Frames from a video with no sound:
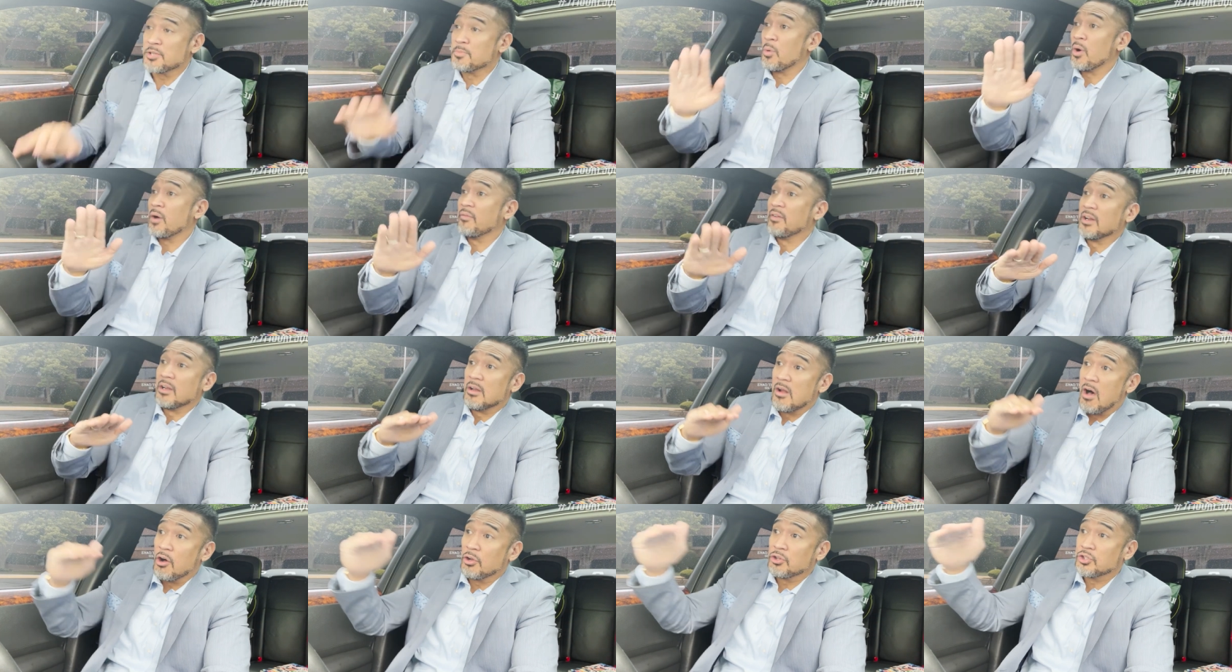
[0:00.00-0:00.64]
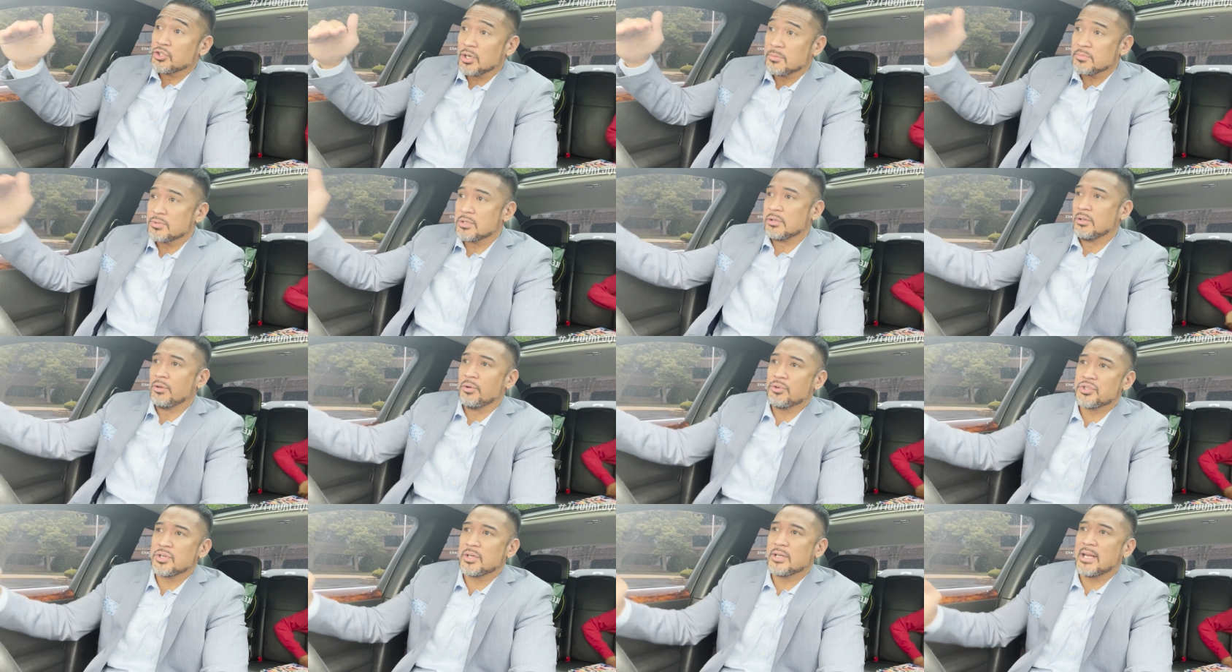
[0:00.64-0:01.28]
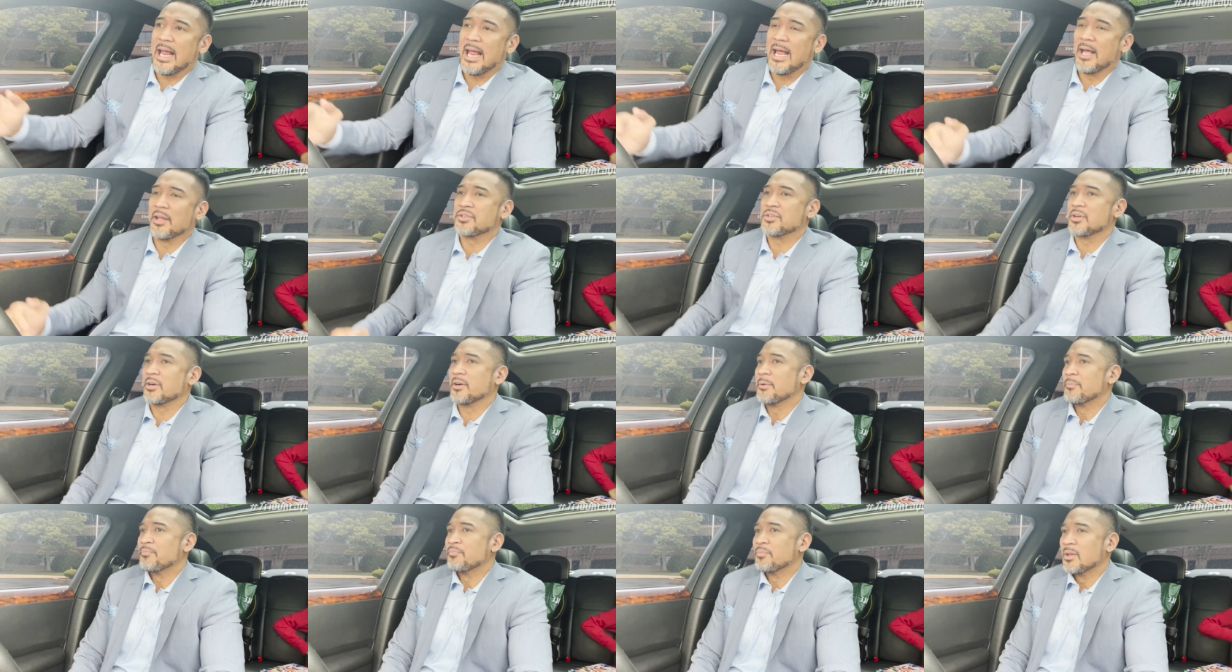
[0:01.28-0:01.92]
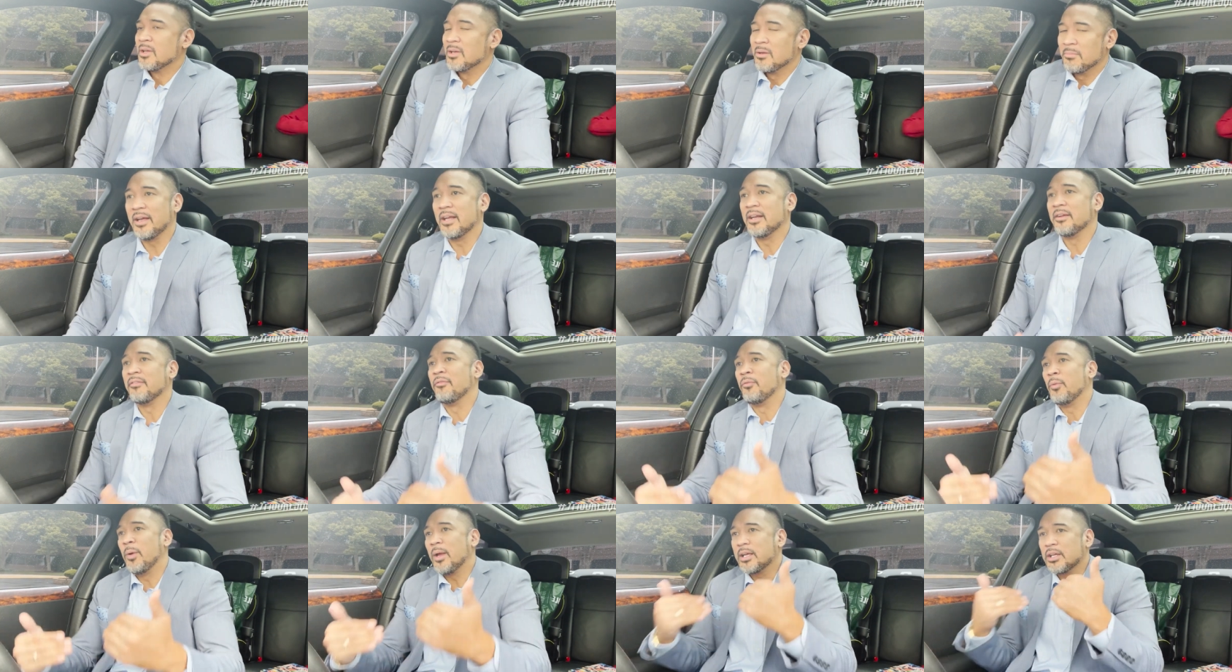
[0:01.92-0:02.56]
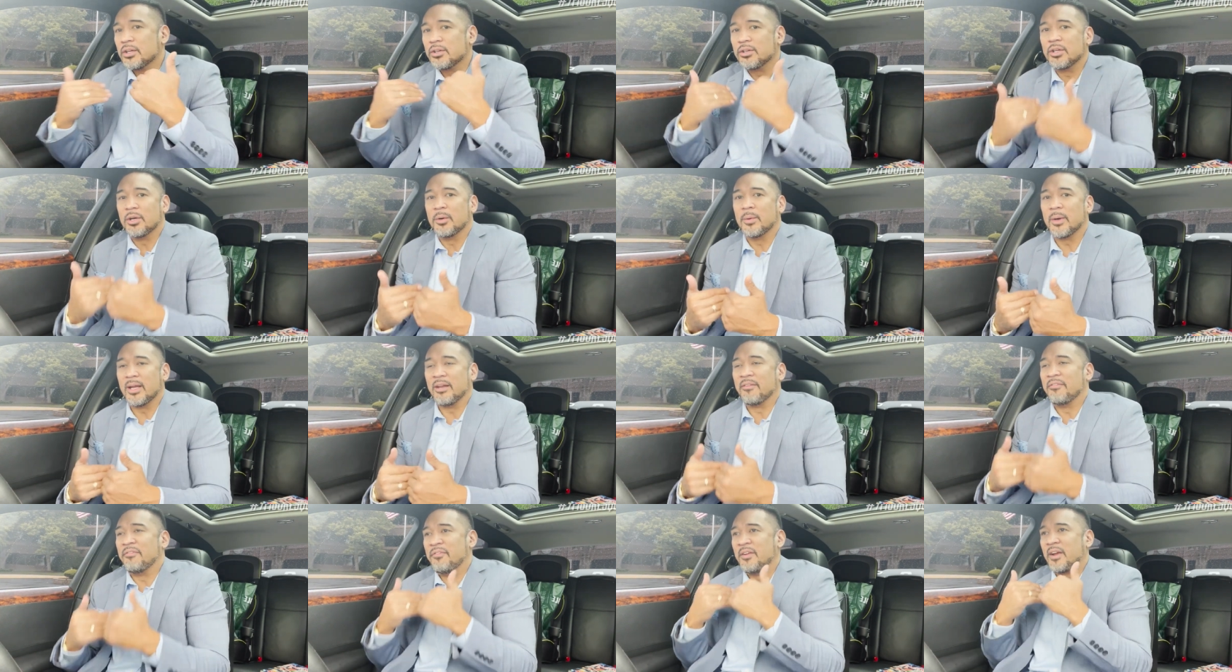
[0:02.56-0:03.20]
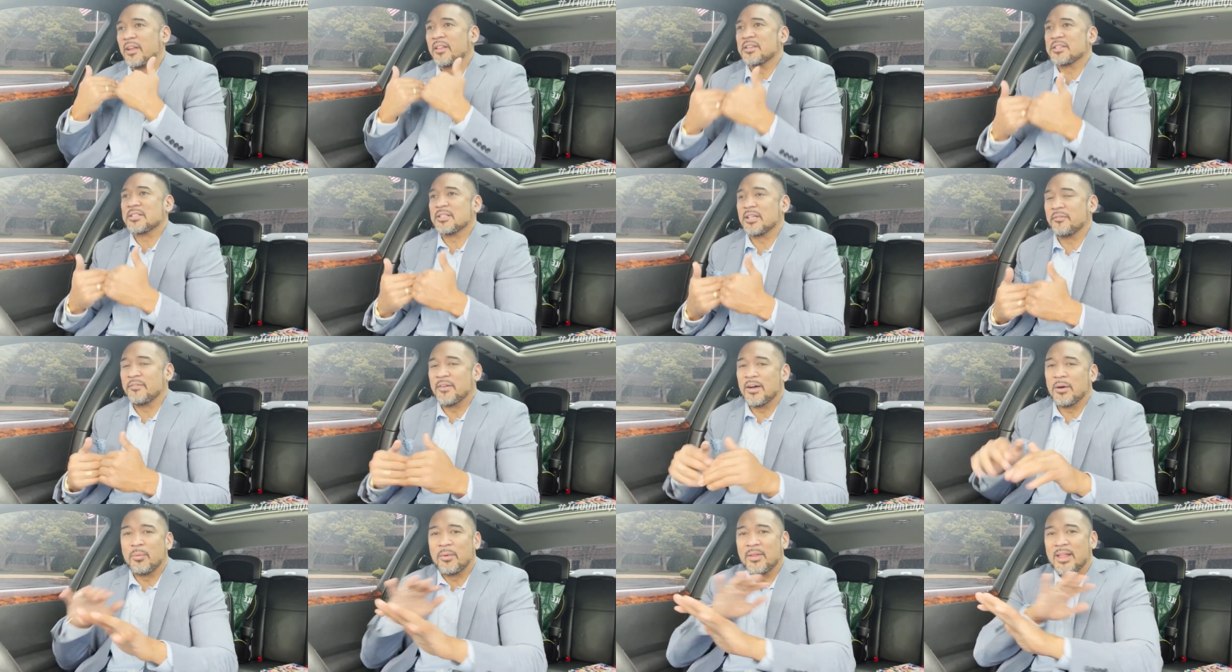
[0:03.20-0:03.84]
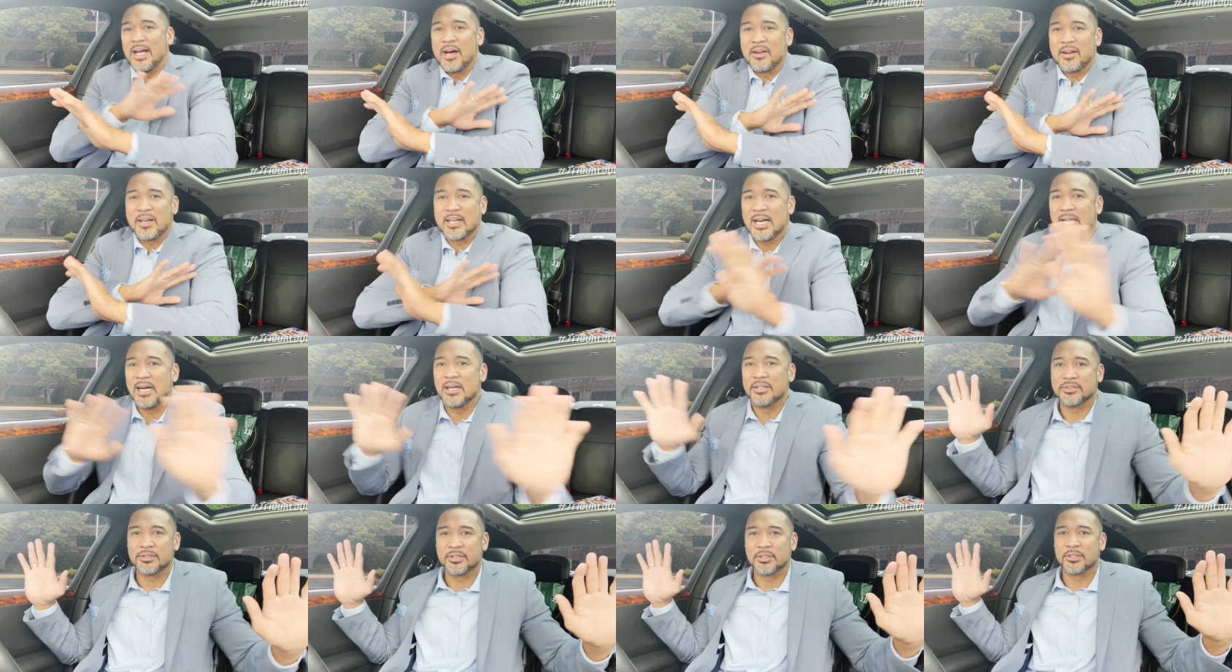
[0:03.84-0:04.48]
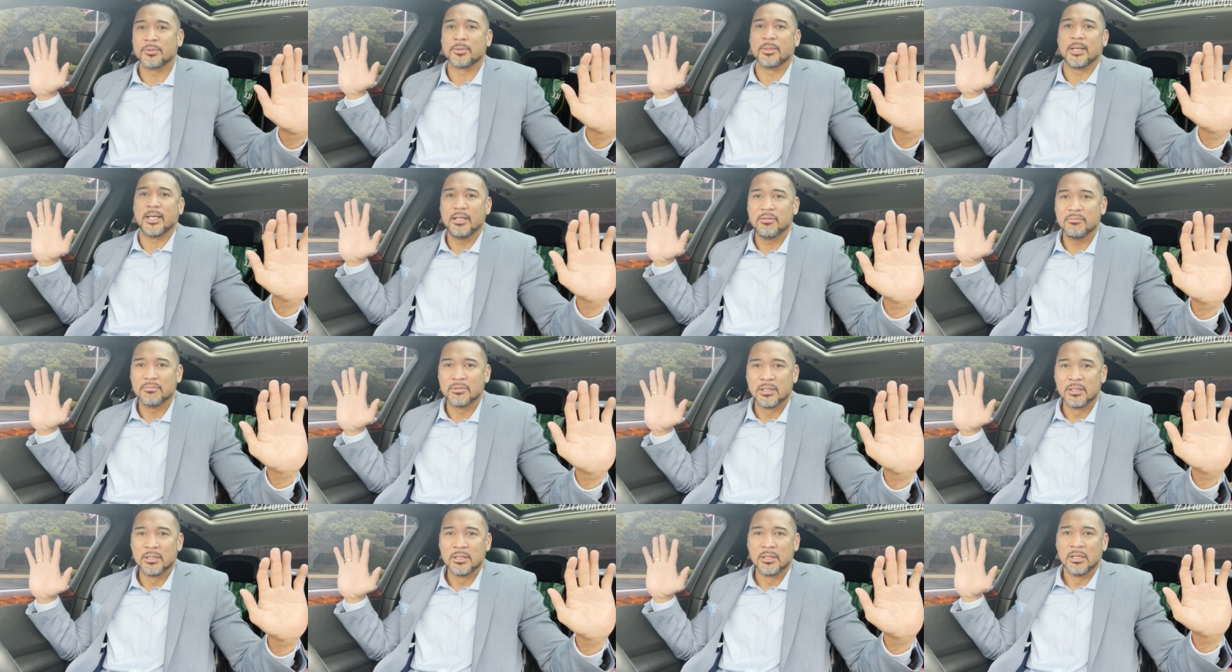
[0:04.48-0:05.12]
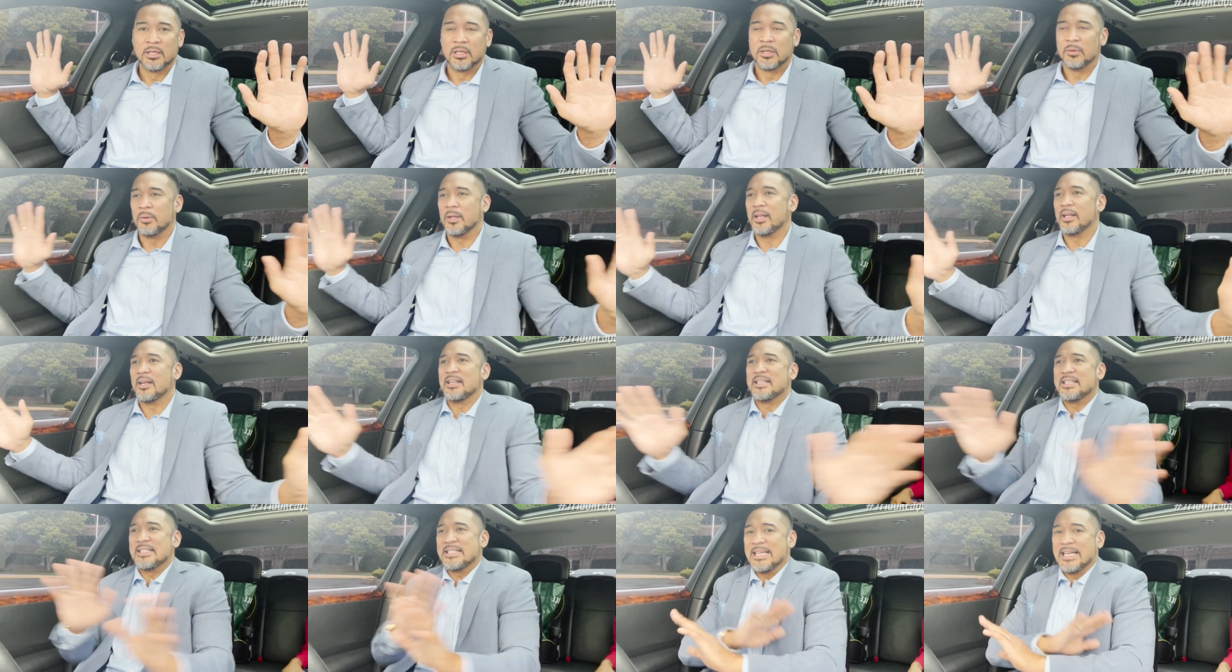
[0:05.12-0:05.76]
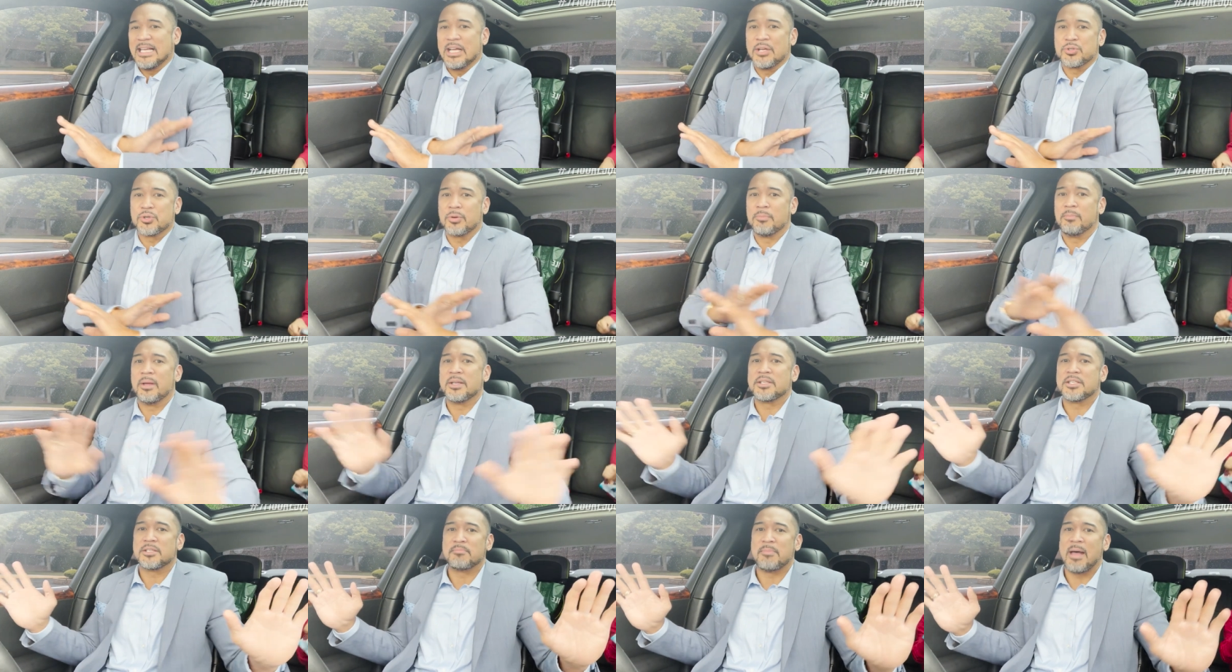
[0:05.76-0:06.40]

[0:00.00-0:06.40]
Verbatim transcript: more of a long term solution answer. And if we can do it and figure this stuff out without a college degree, without any sales or business